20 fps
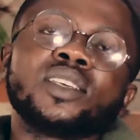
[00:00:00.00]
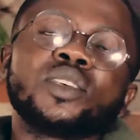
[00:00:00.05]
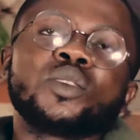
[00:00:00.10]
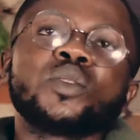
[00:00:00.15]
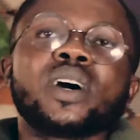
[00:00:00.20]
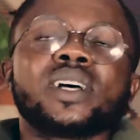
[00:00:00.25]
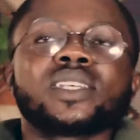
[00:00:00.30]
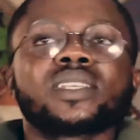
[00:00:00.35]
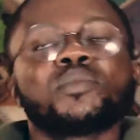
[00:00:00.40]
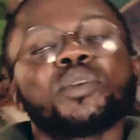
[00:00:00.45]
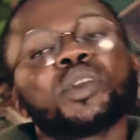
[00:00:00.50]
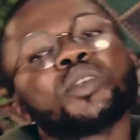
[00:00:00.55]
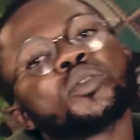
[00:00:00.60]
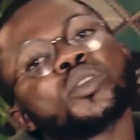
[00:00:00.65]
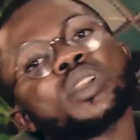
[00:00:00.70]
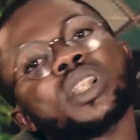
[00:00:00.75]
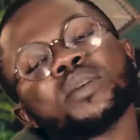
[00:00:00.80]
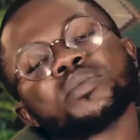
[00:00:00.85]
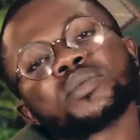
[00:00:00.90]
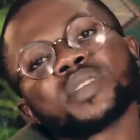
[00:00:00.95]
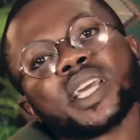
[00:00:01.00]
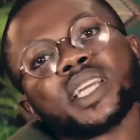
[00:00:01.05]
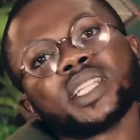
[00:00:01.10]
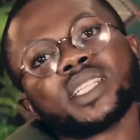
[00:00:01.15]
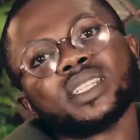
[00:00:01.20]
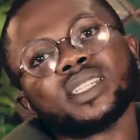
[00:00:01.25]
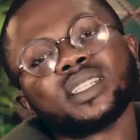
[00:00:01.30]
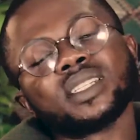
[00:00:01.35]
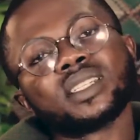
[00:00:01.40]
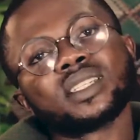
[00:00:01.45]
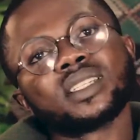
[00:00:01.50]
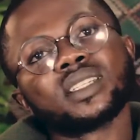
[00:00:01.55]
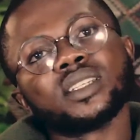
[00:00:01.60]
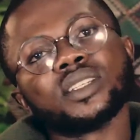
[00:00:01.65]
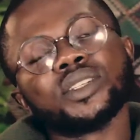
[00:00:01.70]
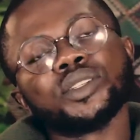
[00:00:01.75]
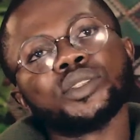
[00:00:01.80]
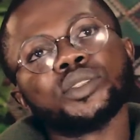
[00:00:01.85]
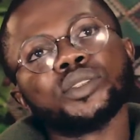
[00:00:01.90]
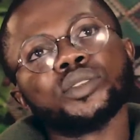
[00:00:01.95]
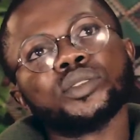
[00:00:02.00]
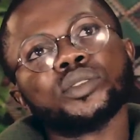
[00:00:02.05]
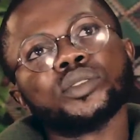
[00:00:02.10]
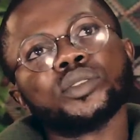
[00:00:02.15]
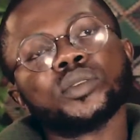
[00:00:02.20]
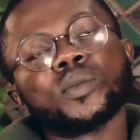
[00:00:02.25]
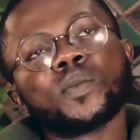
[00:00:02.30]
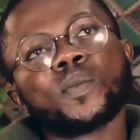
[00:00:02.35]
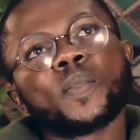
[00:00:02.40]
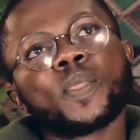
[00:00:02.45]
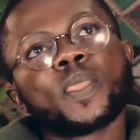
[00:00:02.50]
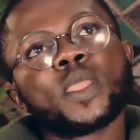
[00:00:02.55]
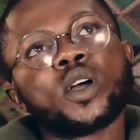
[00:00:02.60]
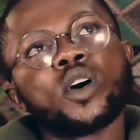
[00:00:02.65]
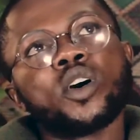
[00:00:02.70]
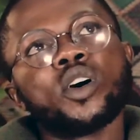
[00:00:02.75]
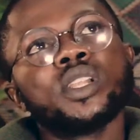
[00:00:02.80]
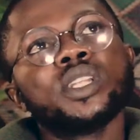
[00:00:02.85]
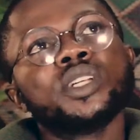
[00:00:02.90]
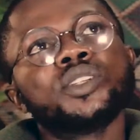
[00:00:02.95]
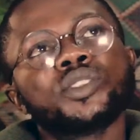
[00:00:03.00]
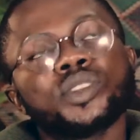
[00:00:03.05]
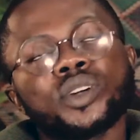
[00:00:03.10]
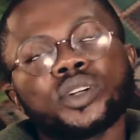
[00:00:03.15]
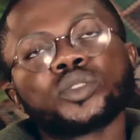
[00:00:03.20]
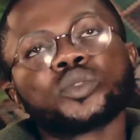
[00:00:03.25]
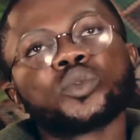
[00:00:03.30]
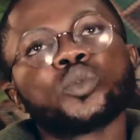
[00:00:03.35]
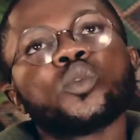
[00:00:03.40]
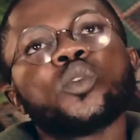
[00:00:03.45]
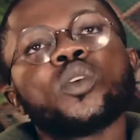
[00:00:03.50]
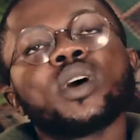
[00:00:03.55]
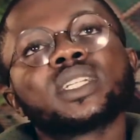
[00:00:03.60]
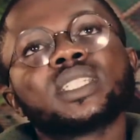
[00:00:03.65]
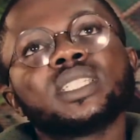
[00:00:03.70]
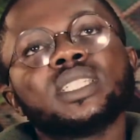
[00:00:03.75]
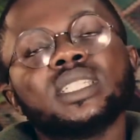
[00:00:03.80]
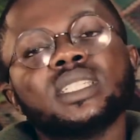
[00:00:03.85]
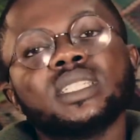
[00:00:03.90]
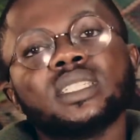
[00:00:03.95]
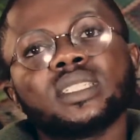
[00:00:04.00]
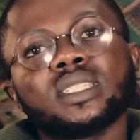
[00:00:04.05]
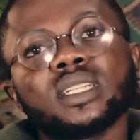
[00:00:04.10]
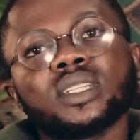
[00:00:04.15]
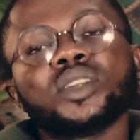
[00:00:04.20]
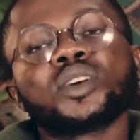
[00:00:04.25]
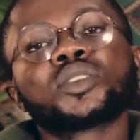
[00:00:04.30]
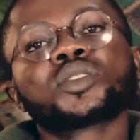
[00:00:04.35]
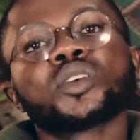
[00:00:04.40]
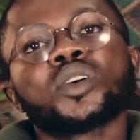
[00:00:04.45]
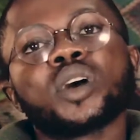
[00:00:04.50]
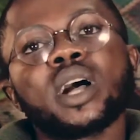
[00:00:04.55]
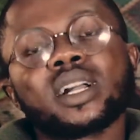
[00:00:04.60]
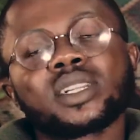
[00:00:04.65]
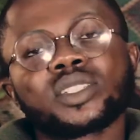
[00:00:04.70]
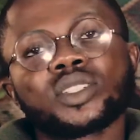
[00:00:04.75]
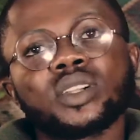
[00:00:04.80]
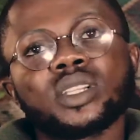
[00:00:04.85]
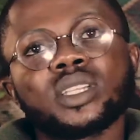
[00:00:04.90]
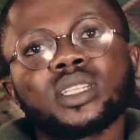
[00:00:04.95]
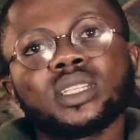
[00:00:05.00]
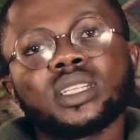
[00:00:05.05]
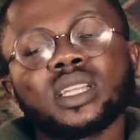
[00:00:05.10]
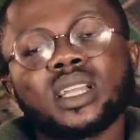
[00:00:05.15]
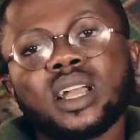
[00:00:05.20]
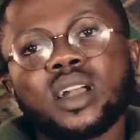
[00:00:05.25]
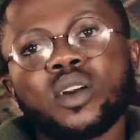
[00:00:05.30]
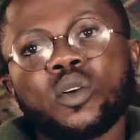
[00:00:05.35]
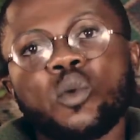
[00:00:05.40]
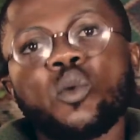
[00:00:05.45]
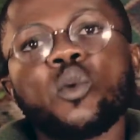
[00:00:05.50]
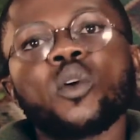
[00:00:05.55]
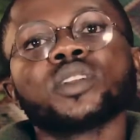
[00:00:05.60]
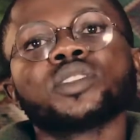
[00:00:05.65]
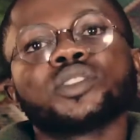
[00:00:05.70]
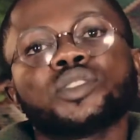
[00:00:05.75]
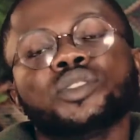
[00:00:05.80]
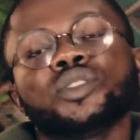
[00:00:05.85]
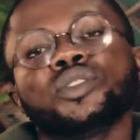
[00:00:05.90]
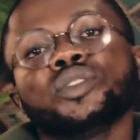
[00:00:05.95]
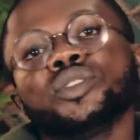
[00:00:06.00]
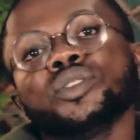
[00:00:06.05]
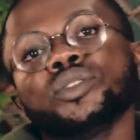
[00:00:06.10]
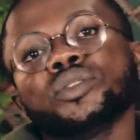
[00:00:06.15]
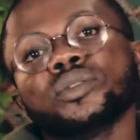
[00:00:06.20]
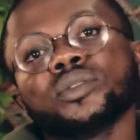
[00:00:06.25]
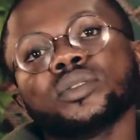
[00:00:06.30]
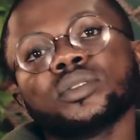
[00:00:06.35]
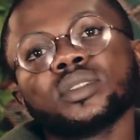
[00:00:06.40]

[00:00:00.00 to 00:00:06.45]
you as a medical lab scientist, you only run what the doctor actually wants you to do.